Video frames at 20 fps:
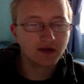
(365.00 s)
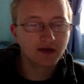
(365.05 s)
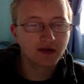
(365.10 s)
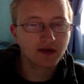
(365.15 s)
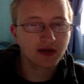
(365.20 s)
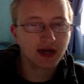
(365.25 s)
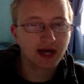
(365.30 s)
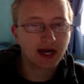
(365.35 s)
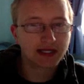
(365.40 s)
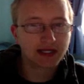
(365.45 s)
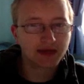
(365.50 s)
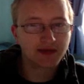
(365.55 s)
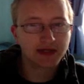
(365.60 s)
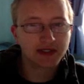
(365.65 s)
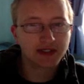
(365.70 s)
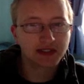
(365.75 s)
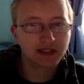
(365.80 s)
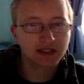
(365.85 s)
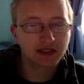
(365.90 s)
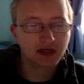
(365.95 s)
can ask
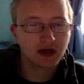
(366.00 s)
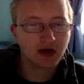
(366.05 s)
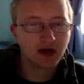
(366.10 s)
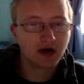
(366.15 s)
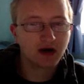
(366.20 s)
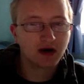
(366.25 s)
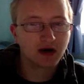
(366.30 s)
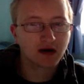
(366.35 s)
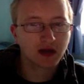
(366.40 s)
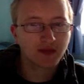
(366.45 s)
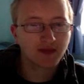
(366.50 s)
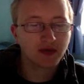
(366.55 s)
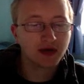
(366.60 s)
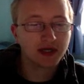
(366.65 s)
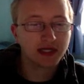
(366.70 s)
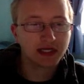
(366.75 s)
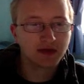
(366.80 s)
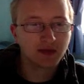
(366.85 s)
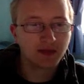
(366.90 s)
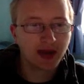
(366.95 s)
questions and our
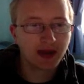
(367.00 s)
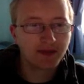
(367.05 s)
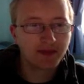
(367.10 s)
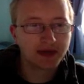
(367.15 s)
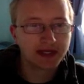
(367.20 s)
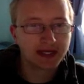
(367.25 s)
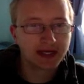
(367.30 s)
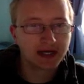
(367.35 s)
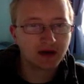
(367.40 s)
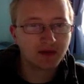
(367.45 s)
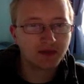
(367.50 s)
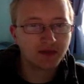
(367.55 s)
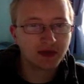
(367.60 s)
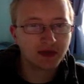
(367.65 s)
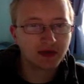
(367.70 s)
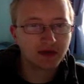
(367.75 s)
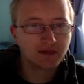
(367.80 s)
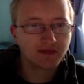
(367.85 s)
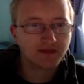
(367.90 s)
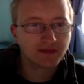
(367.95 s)
community will be happy to help
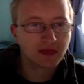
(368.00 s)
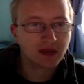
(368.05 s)
you